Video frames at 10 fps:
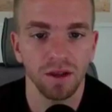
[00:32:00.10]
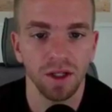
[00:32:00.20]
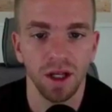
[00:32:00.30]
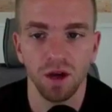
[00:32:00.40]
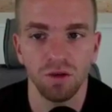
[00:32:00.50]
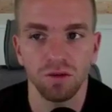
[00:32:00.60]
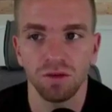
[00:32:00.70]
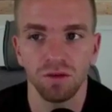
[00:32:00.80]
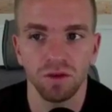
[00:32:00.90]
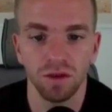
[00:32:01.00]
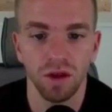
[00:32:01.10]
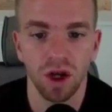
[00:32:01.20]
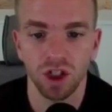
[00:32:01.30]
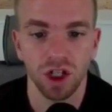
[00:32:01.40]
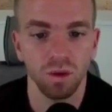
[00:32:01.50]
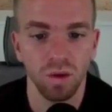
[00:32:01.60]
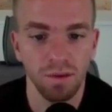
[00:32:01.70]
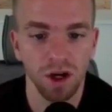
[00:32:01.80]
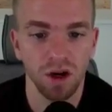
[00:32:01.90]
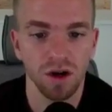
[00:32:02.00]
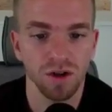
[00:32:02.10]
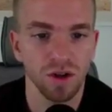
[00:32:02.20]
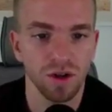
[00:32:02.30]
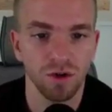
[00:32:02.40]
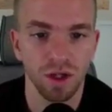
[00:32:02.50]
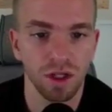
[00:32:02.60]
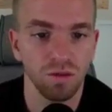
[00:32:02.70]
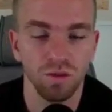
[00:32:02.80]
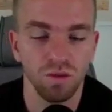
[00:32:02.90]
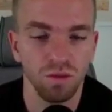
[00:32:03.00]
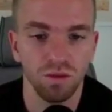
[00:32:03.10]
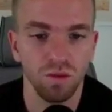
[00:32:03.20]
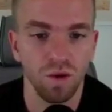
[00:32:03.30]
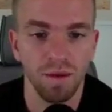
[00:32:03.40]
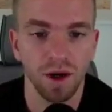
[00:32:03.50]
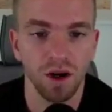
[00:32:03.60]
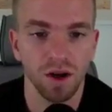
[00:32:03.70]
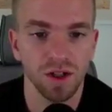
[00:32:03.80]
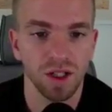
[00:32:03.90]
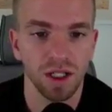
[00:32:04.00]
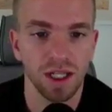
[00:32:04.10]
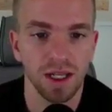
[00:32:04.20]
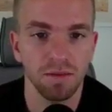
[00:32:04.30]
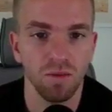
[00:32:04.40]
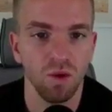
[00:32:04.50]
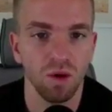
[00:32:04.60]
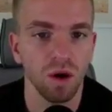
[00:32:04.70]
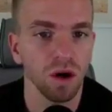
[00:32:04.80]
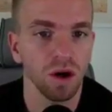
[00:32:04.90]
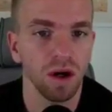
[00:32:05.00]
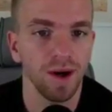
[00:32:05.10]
you know, launching webinars or doing webinars to get more